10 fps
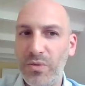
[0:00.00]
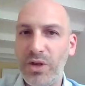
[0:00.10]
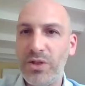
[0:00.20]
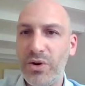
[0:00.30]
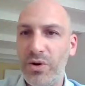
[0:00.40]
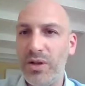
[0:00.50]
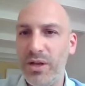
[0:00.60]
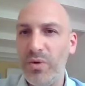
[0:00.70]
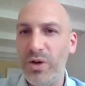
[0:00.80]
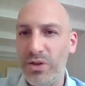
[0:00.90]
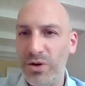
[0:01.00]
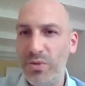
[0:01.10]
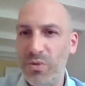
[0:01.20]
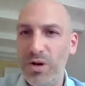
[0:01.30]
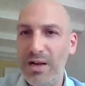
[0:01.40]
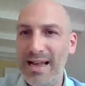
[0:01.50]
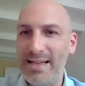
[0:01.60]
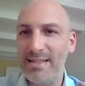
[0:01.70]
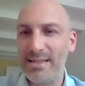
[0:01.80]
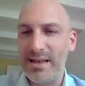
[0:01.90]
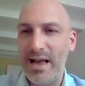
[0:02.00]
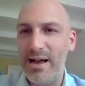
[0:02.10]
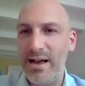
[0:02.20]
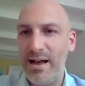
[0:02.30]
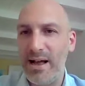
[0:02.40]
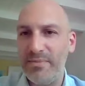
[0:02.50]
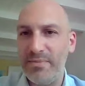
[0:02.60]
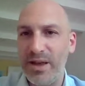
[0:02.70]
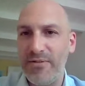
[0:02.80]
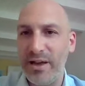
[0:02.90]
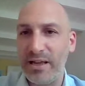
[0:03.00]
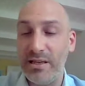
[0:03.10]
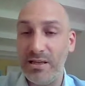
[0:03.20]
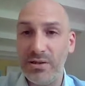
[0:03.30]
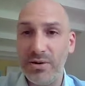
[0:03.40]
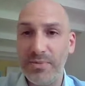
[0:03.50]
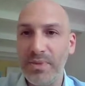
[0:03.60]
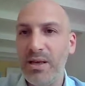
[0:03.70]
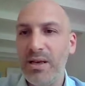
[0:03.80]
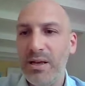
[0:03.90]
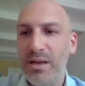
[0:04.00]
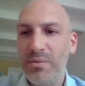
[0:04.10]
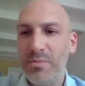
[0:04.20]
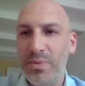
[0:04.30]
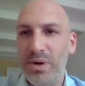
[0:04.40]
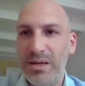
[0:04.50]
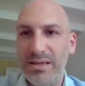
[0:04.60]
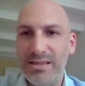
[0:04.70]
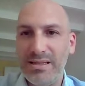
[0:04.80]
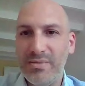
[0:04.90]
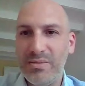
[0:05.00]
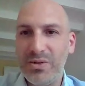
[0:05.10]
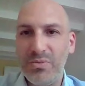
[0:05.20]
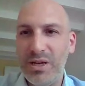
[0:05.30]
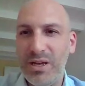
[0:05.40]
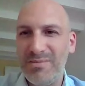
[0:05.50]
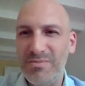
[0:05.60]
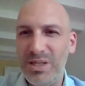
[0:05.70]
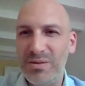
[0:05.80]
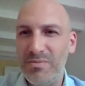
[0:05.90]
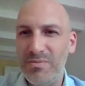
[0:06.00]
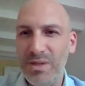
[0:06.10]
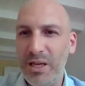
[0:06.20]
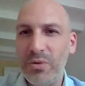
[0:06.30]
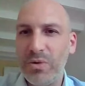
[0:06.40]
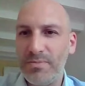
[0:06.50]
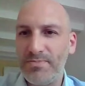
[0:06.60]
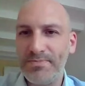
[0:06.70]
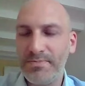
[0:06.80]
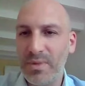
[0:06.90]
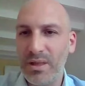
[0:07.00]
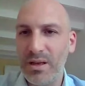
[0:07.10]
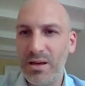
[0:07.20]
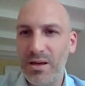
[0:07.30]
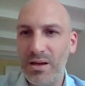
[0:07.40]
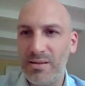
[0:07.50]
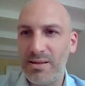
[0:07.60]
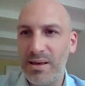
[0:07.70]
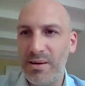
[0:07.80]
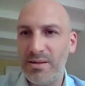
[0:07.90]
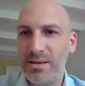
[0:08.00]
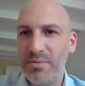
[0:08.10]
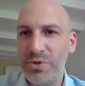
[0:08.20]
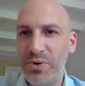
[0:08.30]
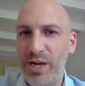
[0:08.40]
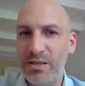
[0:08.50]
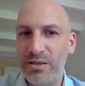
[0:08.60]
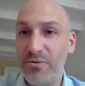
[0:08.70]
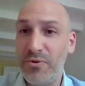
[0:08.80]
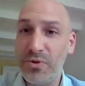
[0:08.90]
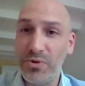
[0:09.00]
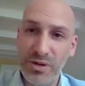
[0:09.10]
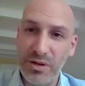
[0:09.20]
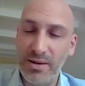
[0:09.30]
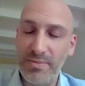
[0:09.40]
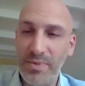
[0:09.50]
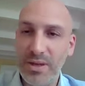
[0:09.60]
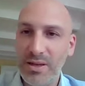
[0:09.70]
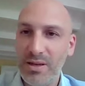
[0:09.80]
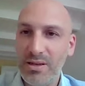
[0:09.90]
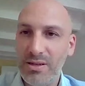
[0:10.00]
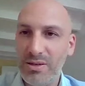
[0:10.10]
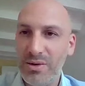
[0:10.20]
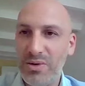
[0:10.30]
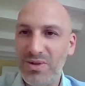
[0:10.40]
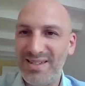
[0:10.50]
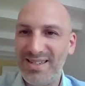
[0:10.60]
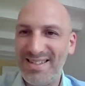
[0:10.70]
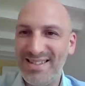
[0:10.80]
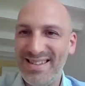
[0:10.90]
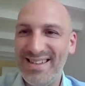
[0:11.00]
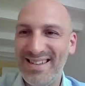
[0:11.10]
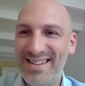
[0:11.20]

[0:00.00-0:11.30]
we thought it will less affect this year, but it seems to be a bit equal. Same trends, unfortunately. So